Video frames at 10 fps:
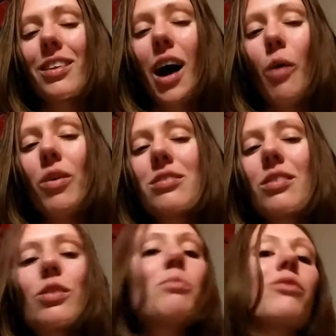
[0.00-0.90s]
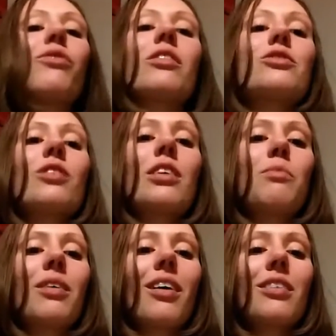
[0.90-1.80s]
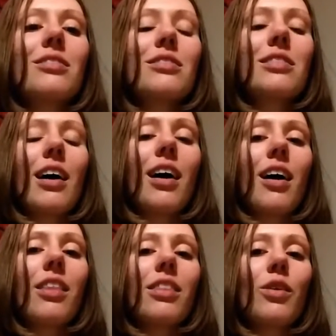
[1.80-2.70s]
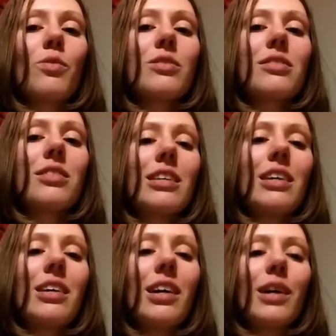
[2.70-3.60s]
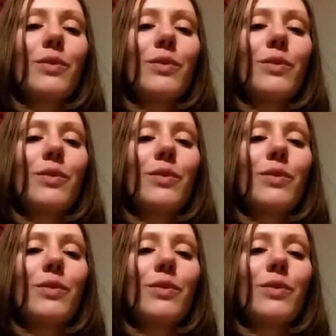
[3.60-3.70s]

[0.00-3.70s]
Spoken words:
was a little bit frustrated because there was the,